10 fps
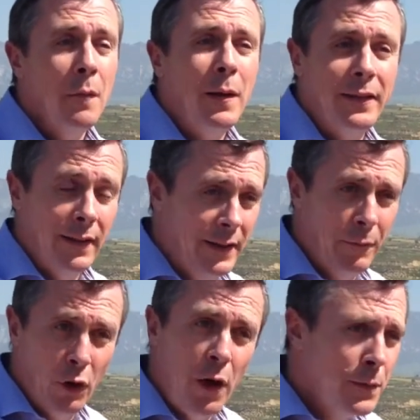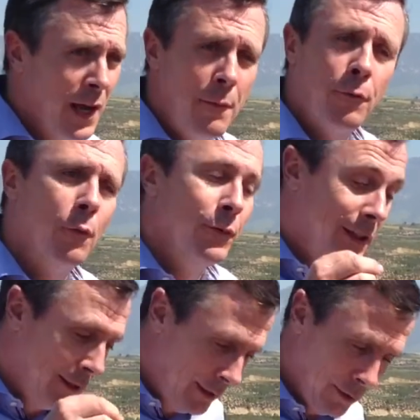But the grapes come from
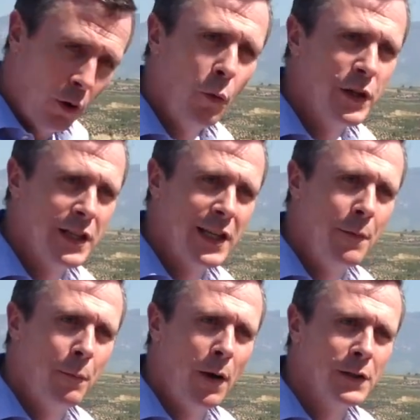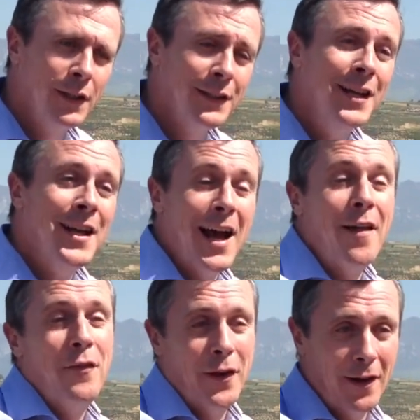always the same parcels,
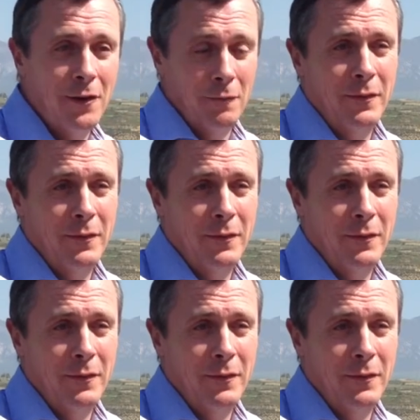and they are